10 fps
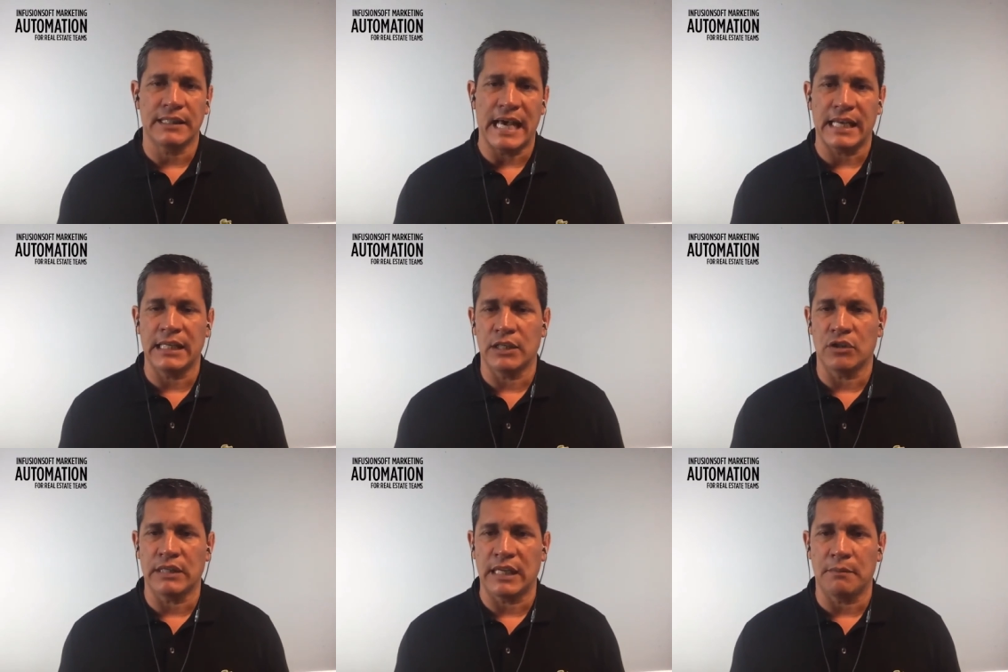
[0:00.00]
that in your
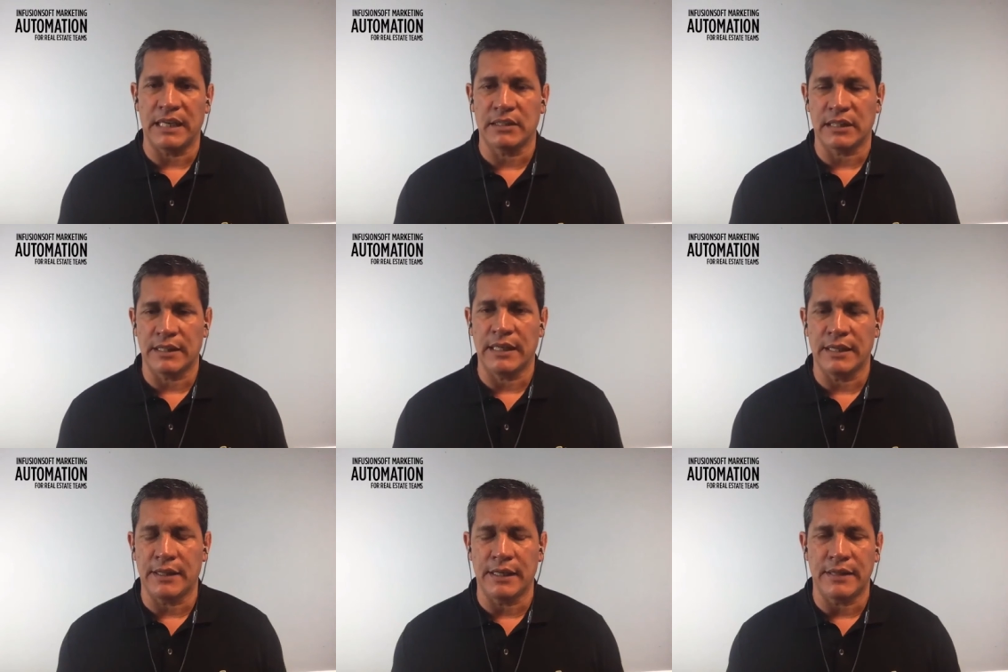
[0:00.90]
database
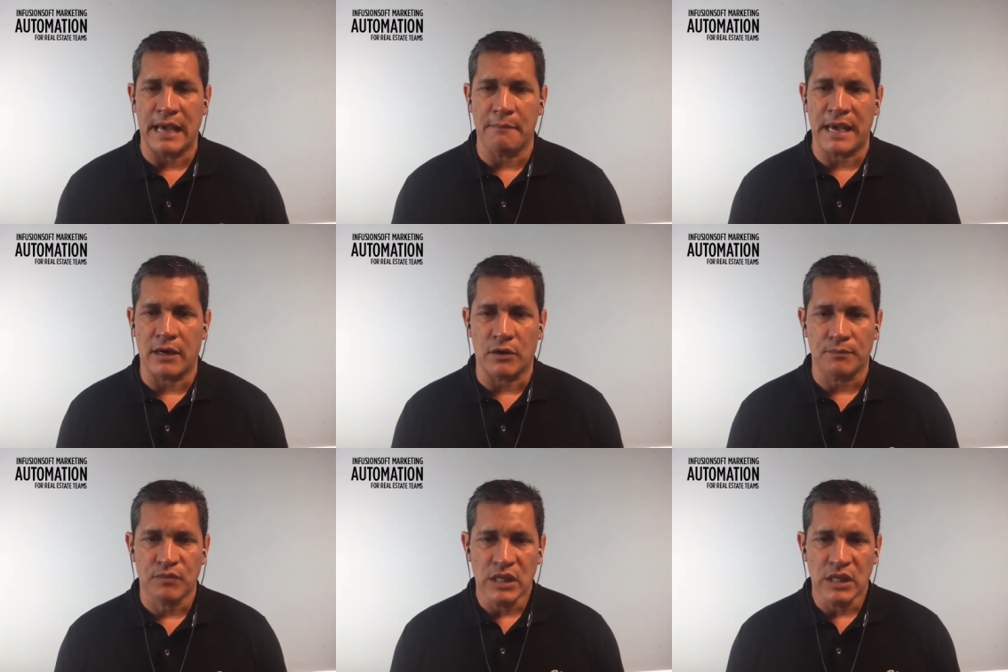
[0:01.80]
in that manner.